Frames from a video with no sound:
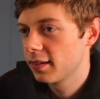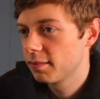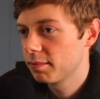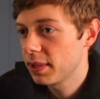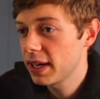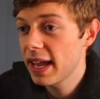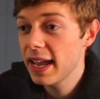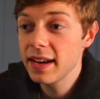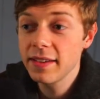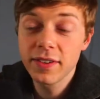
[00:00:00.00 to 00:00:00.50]

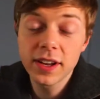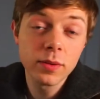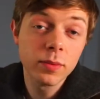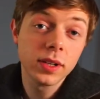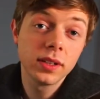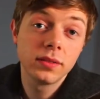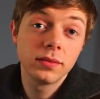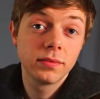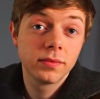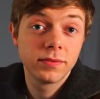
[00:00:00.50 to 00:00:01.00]
But if
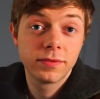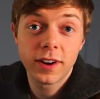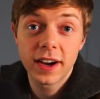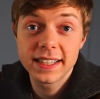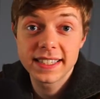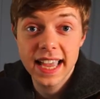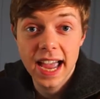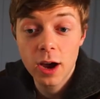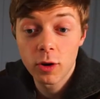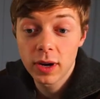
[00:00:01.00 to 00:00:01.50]
anyone
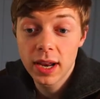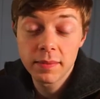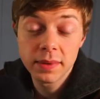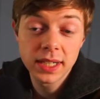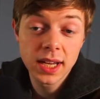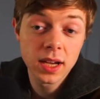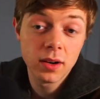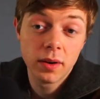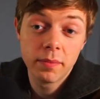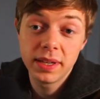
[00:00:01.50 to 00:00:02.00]
finds out, let me
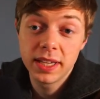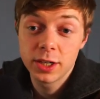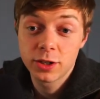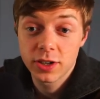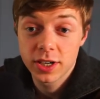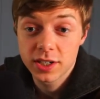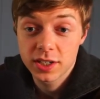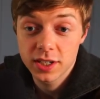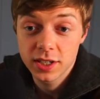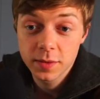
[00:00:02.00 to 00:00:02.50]
know. I'd be
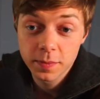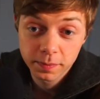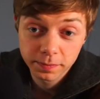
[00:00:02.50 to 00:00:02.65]
interested.